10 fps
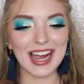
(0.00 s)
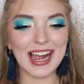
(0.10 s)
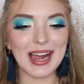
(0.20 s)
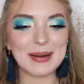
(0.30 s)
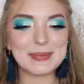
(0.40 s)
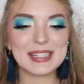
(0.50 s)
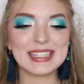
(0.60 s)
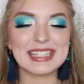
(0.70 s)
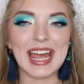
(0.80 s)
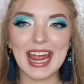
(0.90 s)

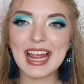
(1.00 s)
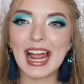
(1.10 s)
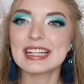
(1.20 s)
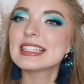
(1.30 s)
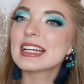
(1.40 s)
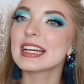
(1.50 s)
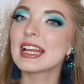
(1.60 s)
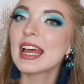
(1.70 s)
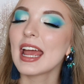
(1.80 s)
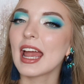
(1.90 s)
Today I
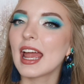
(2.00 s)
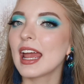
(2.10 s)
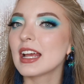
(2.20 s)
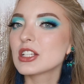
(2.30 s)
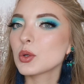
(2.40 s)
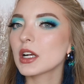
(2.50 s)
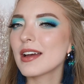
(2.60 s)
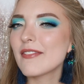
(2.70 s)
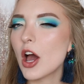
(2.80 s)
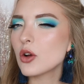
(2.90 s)
did a sort
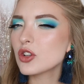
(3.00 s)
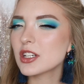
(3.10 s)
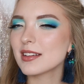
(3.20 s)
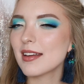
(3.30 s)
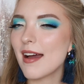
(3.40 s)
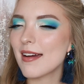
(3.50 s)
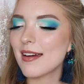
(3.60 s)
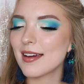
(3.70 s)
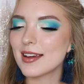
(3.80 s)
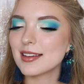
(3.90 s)
of ocean
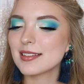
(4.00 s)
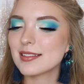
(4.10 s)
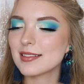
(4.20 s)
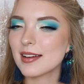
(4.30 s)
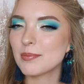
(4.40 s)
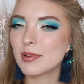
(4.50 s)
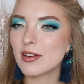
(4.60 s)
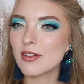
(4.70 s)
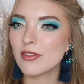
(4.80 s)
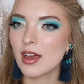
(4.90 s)
eyes type
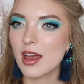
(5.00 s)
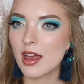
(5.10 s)
of